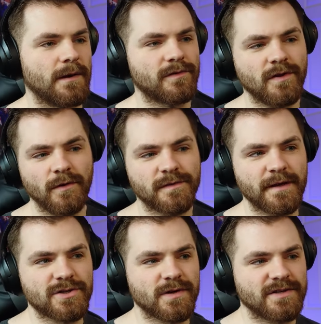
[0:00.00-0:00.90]
I was told to
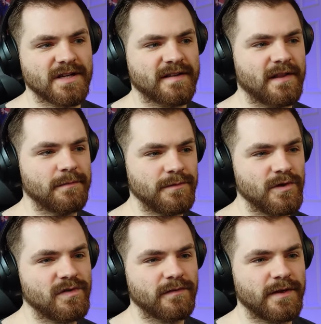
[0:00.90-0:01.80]
make sure I checked out the
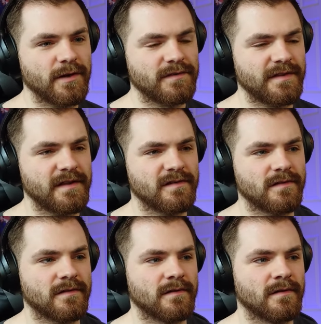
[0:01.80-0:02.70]
music video to this.